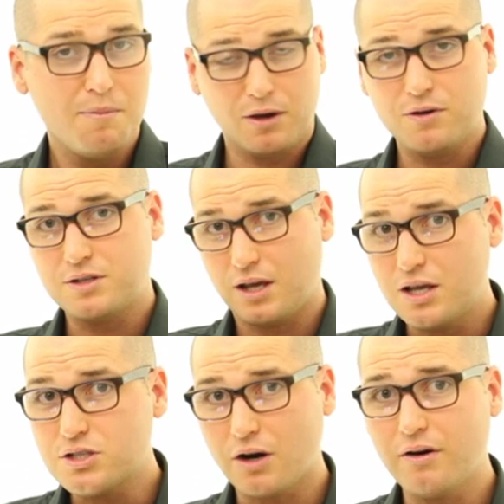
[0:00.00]
Because
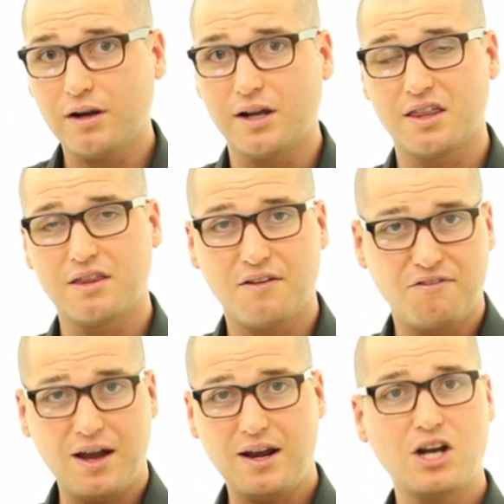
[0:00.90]
historically, the
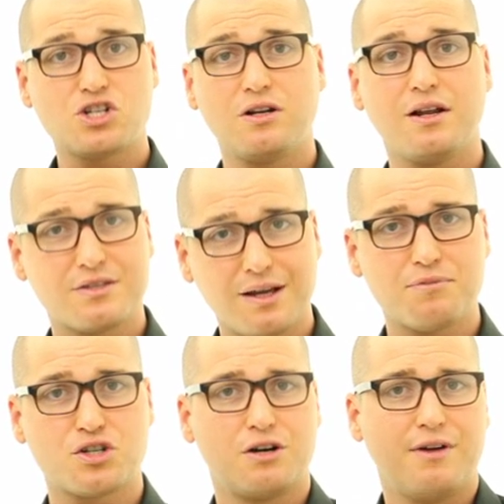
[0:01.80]
foundational
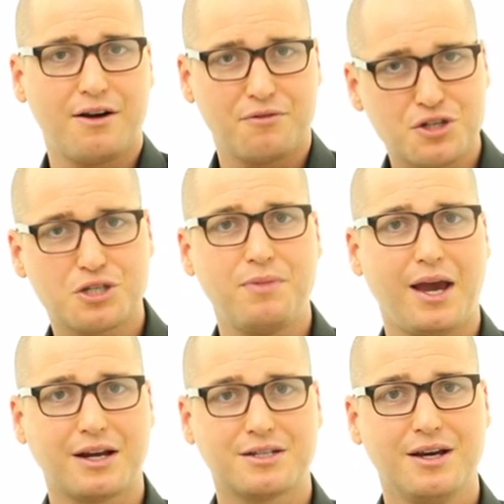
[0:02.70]
assumption around
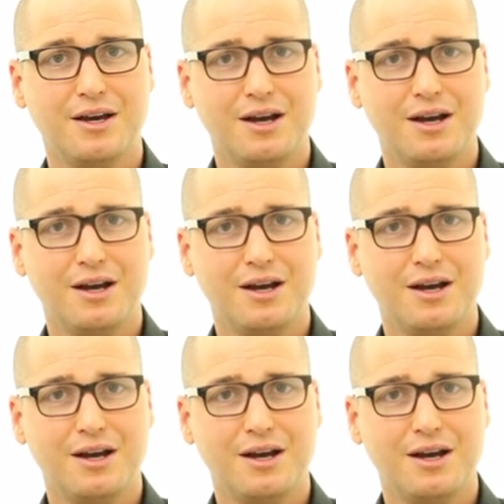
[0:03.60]
respect